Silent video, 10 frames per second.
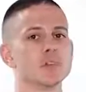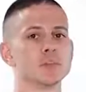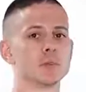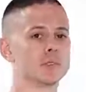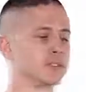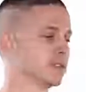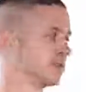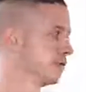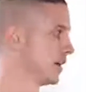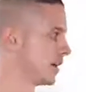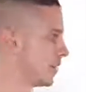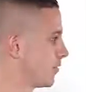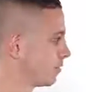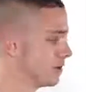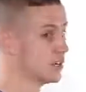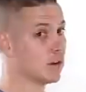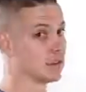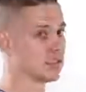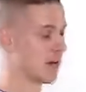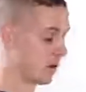virtual assistant for like
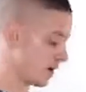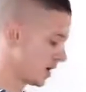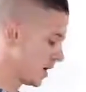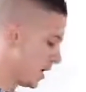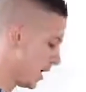$3 an hour